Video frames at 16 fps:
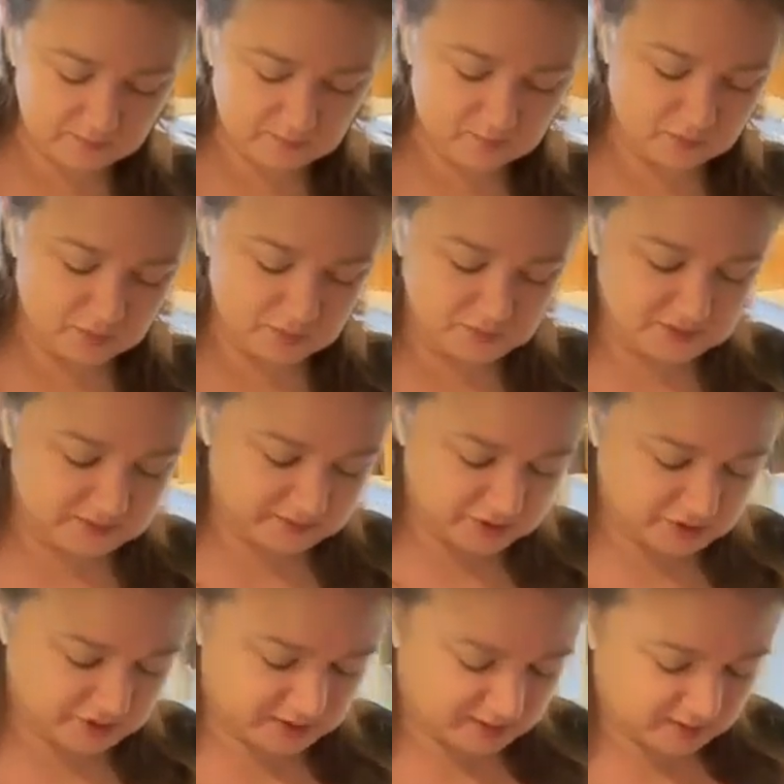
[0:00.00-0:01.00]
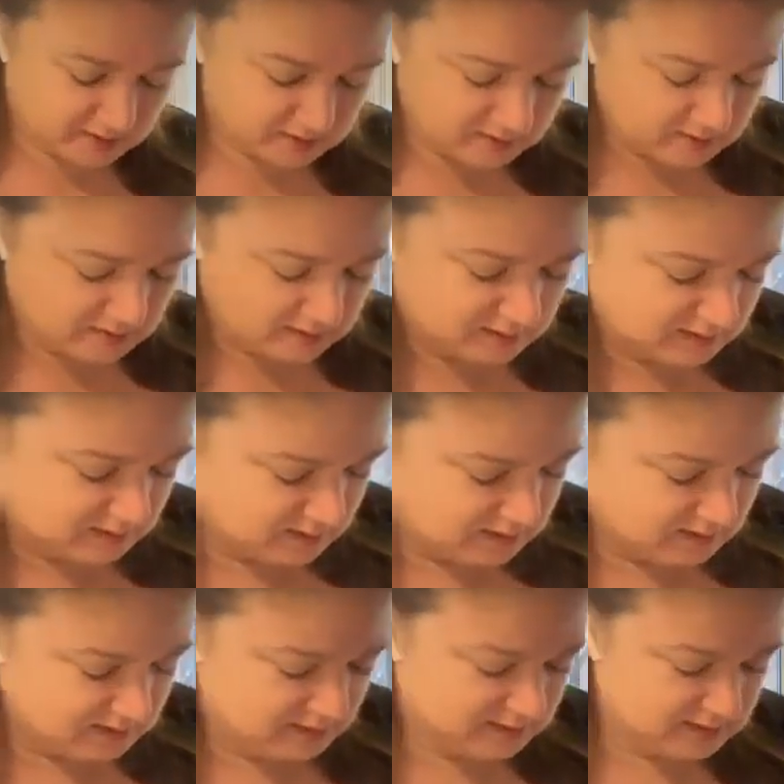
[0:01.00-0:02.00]
But most of the chicken
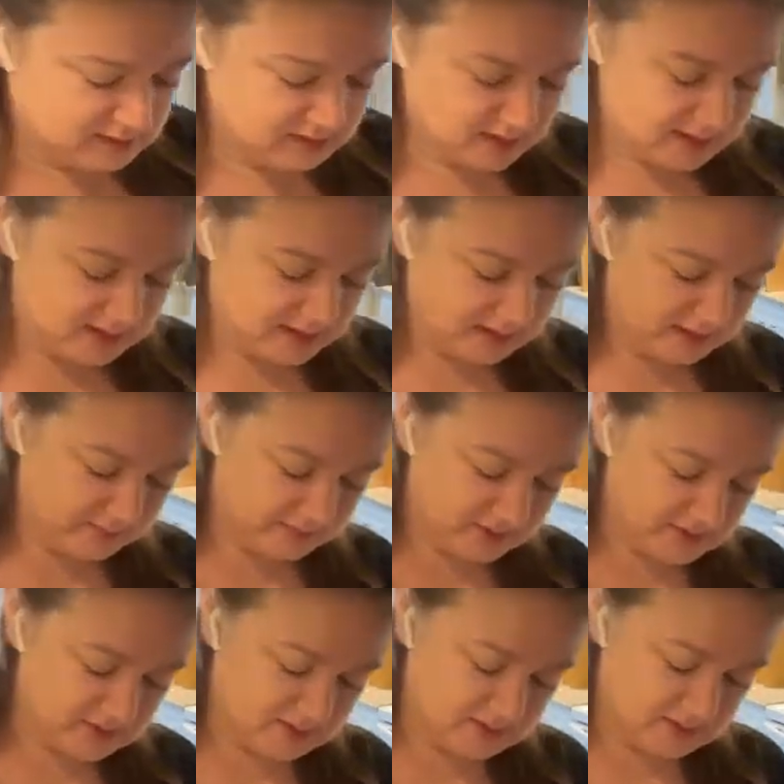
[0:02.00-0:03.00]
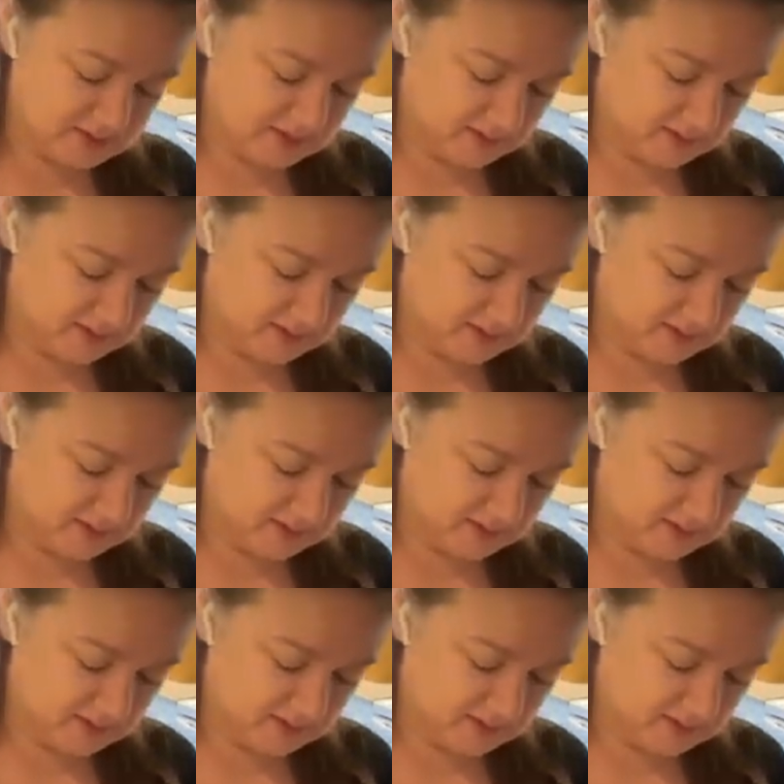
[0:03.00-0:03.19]
is taking up the